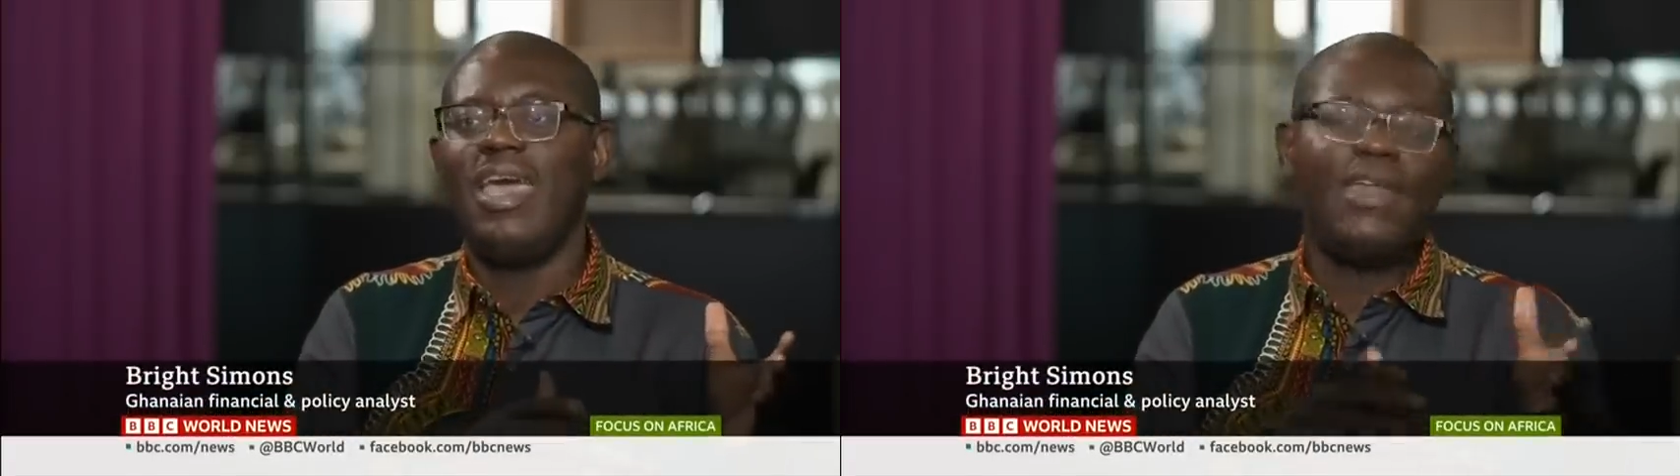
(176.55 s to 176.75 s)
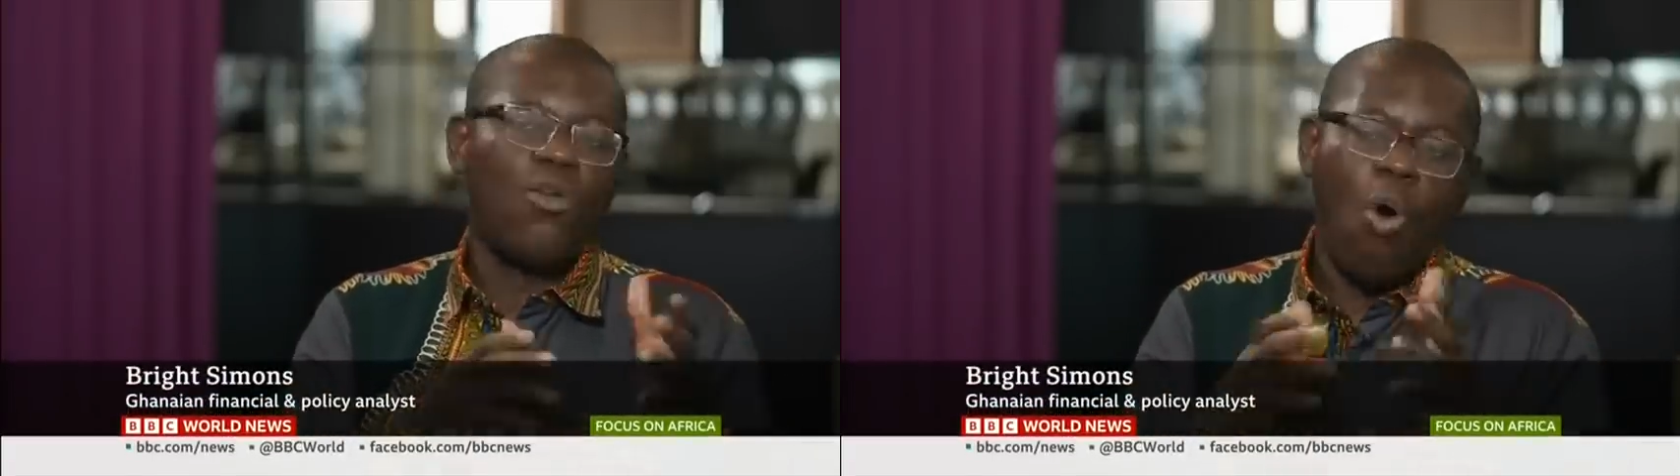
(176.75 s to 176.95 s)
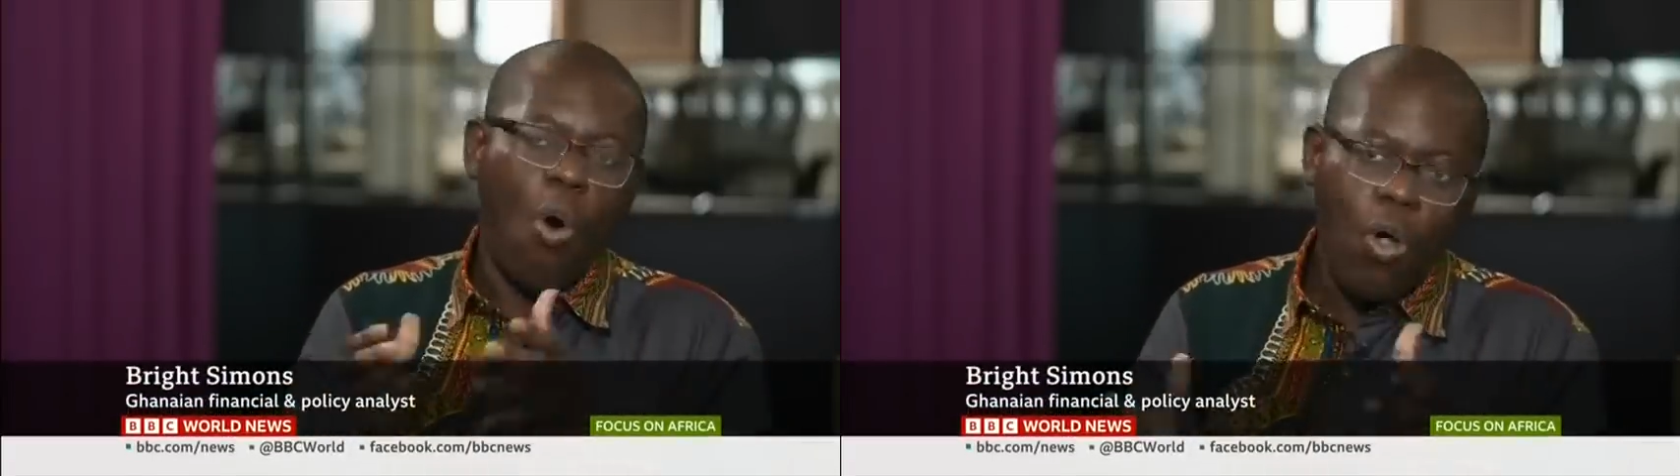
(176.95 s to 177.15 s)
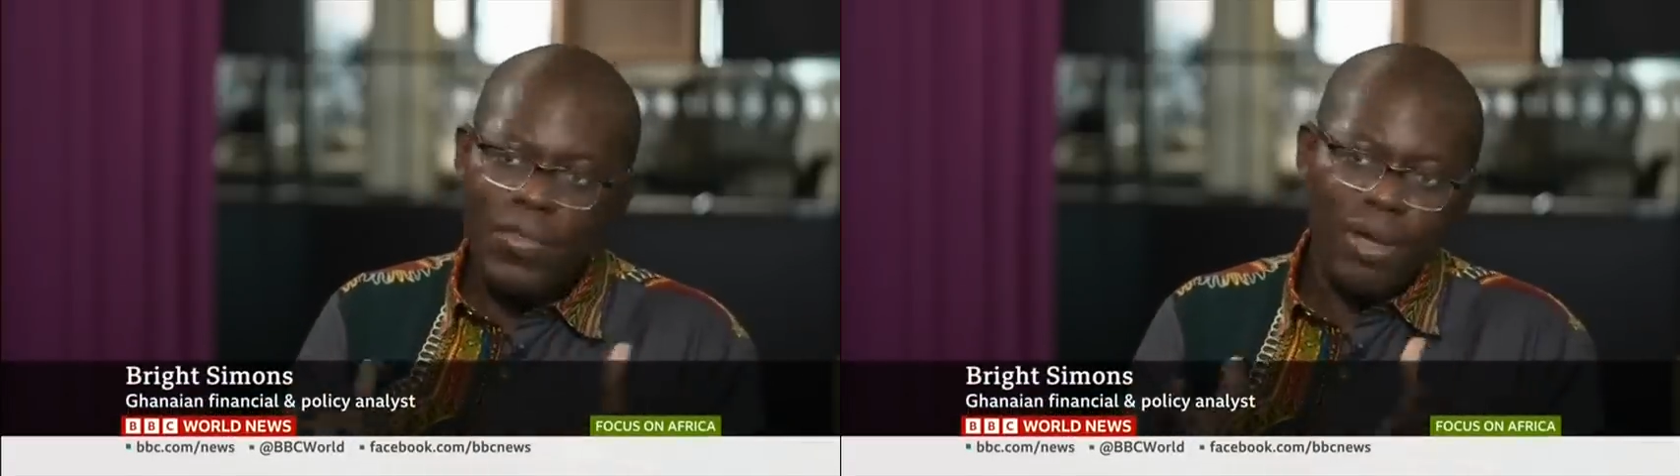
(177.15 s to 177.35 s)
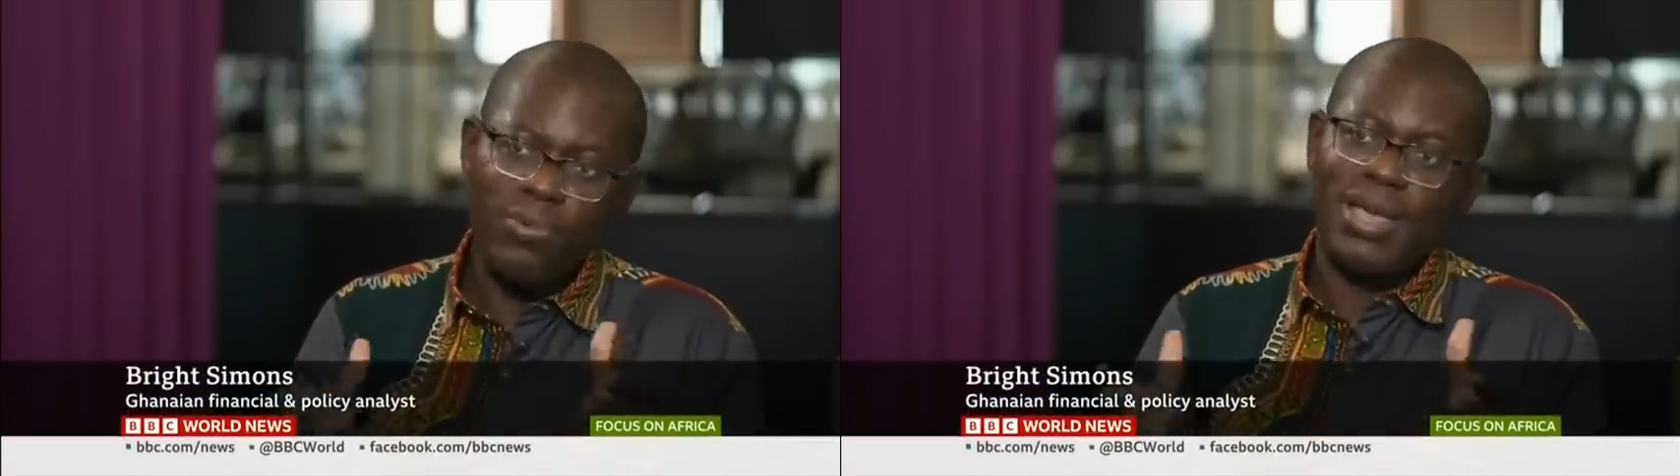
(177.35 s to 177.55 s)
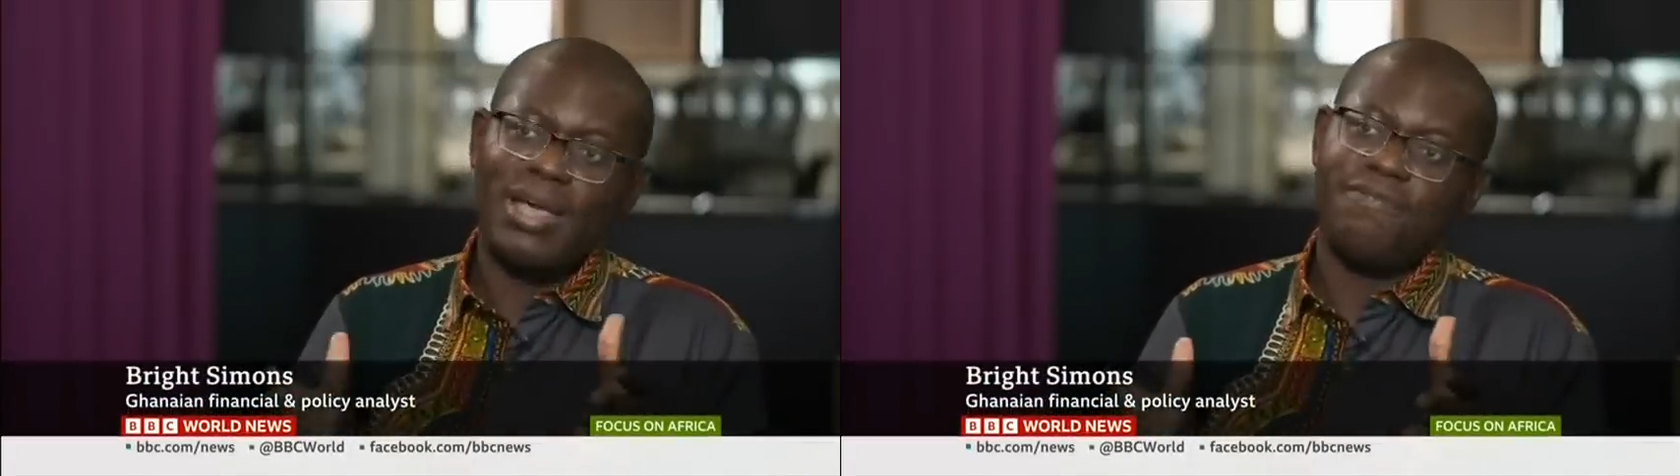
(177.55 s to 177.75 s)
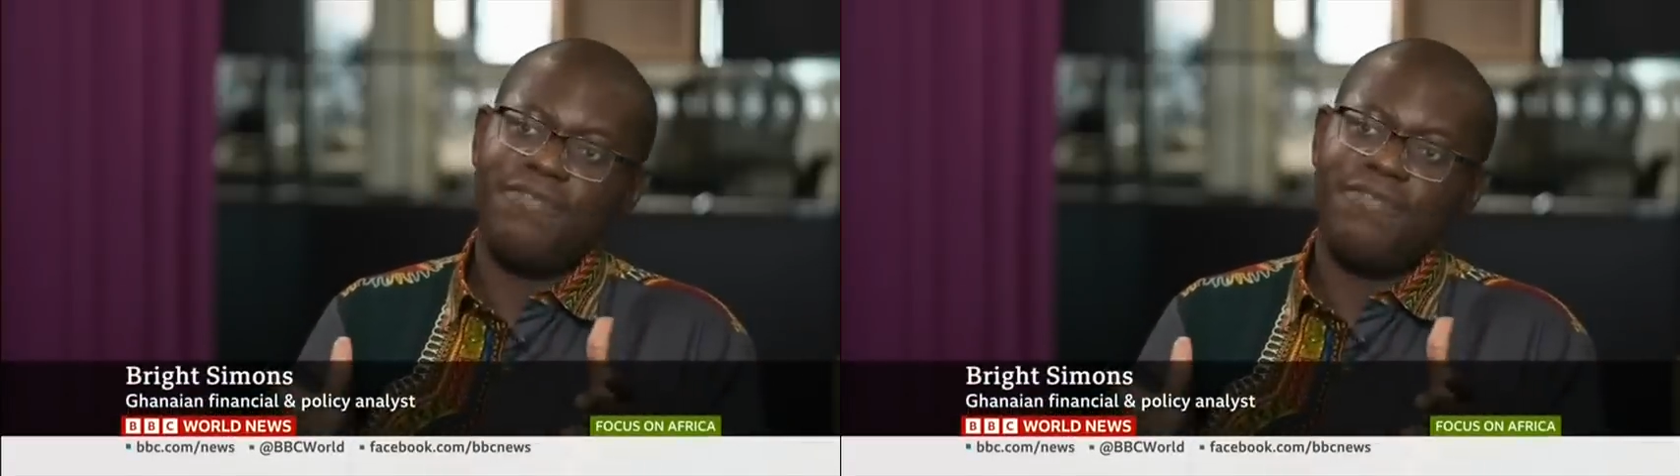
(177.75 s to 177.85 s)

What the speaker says: and all that we are